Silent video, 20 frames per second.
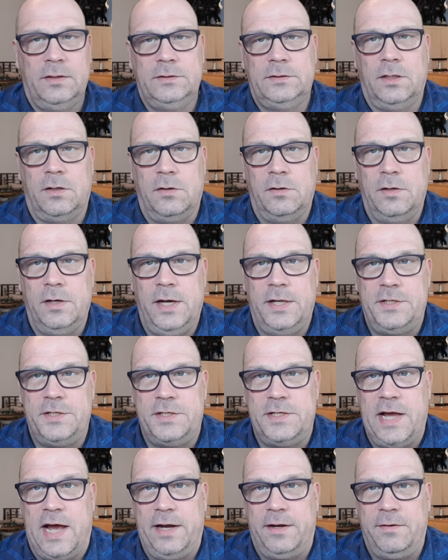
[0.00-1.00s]
So let's
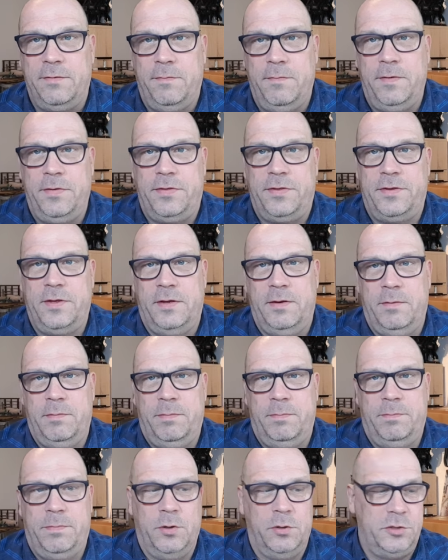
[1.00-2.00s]
start with uh,
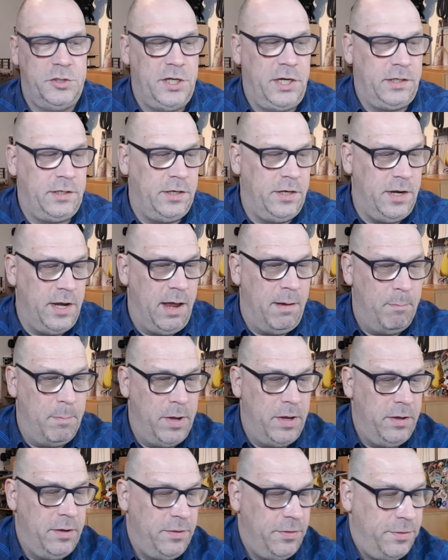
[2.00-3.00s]
project
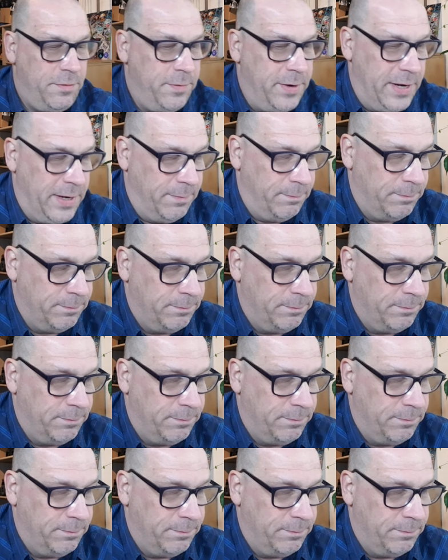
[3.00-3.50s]
number three.